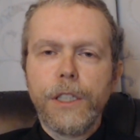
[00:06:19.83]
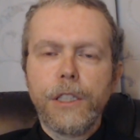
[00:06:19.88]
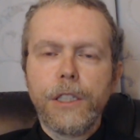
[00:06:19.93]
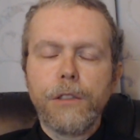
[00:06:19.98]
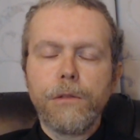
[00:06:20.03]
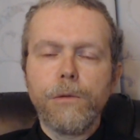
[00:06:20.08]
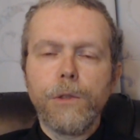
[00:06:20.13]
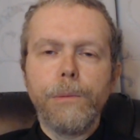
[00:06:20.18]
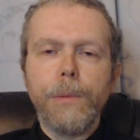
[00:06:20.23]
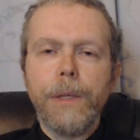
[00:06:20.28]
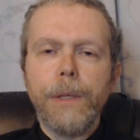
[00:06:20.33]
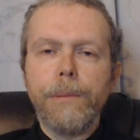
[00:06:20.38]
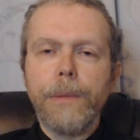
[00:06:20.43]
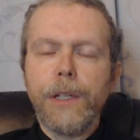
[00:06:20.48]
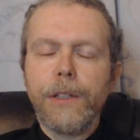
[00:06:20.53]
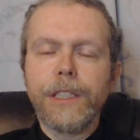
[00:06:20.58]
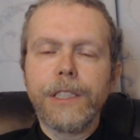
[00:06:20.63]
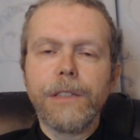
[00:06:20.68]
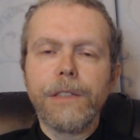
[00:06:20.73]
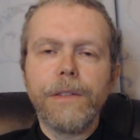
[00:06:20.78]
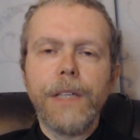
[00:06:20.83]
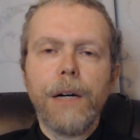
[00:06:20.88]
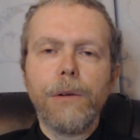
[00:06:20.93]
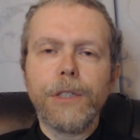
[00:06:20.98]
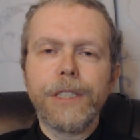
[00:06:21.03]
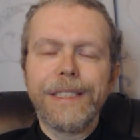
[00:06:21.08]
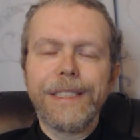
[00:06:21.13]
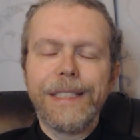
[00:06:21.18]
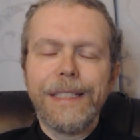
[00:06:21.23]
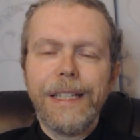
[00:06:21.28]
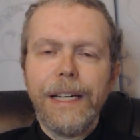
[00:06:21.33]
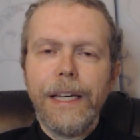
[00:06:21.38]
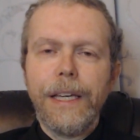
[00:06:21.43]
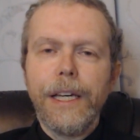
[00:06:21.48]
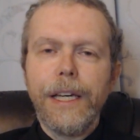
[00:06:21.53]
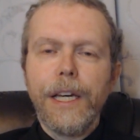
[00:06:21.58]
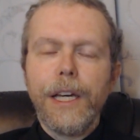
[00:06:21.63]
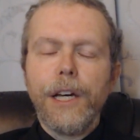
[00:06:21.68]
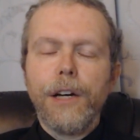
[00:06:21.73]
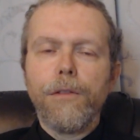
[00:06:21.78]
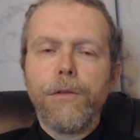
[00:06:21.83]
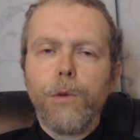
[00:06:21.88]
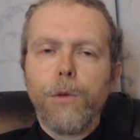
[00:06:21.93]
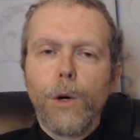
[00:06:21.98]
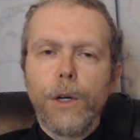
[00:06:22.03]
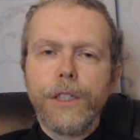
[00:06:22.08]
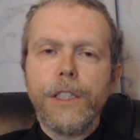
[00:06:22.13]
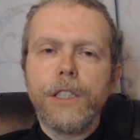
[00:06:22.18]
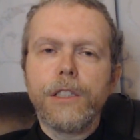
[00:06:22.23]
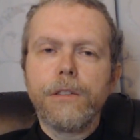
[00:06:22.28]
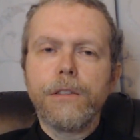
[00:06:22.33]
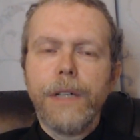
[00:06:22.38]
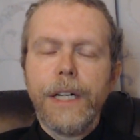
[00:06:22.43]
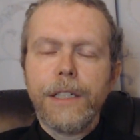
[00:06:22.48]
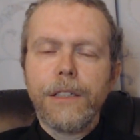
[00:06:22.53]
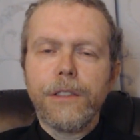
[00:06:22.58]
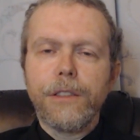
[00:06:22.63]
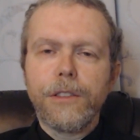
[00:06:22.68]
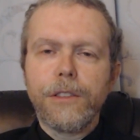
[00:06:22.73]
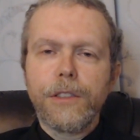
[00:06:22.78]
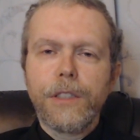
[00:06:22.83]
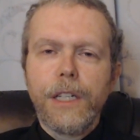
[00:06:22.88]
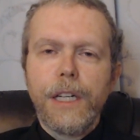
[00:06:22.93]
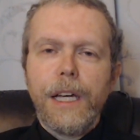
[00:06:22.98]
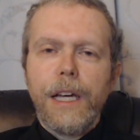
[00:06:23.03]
That would be millions of dollars today for these letters.